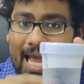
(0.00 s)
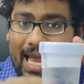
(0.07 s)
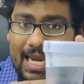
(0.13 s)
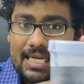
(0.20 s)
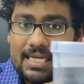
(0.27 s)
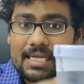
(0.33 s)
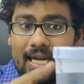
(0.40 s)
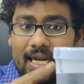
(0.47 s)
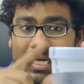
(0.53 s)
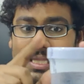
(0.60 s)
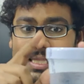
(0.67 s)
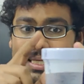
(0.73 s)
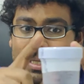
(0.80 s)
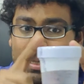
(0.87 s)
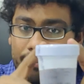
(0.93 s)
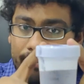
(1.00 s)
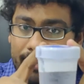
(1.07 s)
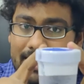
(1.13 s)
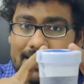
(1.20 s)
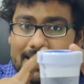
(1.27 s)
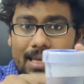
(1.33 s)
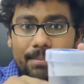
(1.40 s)
and collect the
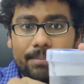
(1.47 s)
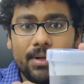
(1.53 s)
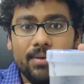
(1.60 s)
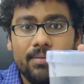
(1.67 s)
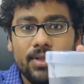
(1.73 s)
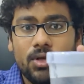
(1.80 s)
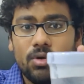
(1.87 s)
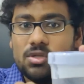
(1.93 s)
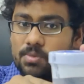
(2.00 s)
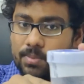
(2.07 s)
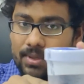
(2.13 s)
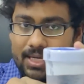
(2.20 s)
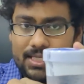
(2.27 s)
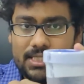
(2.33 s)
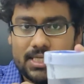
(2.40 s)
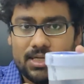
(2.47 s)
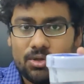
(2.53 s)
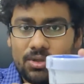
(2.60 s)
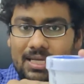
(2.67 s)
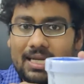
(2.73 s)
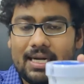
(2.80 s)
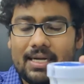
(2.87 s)
complete sample without spillage
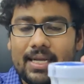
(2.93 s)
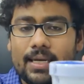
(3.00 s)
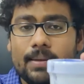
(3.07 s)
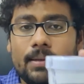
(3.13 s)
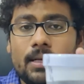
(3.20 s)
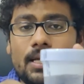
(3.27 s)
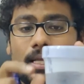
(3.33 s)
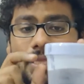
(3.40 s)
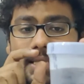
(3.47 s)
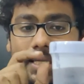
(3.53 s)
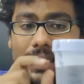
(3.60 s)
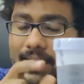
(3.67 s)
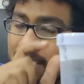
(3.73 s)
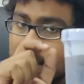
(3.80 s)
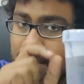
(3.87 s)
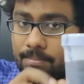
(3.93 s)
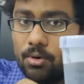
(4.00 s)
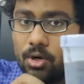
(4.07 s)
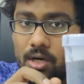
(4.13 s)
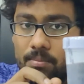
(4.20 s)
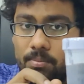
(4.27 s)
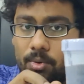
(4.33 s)
into the container. The next
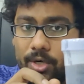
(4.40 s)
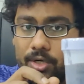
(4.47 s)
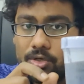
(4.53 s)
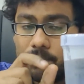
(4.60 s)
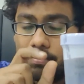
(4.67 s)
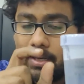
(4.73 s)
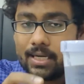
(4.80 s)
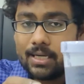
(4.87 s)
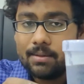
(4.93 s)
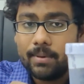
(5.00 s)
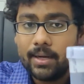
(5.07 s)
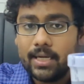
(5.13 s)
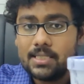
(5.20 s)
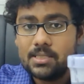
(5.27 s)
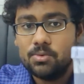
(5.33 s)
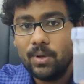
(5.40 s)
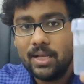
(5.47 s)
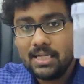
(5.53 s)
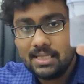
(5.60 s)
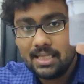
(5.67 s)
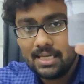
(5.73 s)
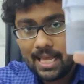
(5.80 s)
important point to bear in mind is
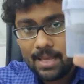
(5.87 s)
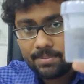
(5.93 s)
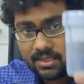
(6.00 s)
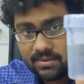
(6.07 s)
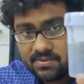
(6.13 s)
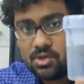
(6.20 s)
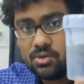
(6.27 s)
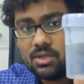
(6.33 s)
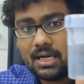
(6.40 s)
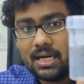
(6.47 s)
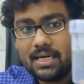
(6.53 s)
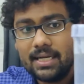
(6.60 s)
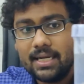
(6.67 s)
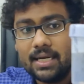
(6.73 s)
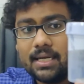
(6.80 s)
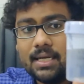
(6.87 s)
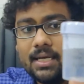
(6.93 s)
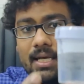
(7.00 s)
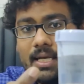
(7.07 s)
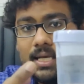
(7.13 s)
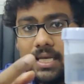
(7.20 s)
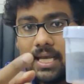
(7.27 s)
when the lab gives you the container,
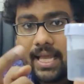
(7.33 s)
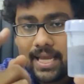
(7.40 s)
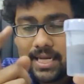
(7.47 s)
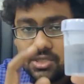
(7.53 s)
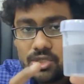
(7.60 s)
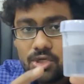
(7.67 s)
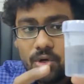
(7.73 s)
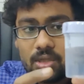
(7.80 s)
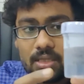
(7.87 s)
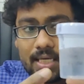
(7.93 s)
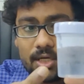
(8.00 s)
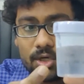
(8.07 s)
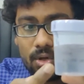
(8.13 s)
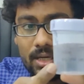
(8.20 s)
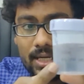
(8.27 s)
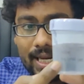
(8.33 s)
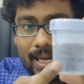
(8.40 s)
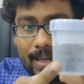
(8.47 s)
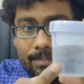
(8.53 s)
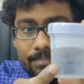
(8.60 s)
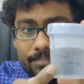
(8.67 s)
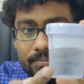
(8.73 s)
ensure that your
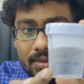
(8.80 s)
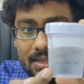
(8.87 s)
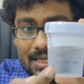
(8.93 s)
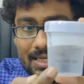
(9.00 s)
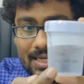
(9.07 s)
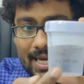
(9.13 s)
name, the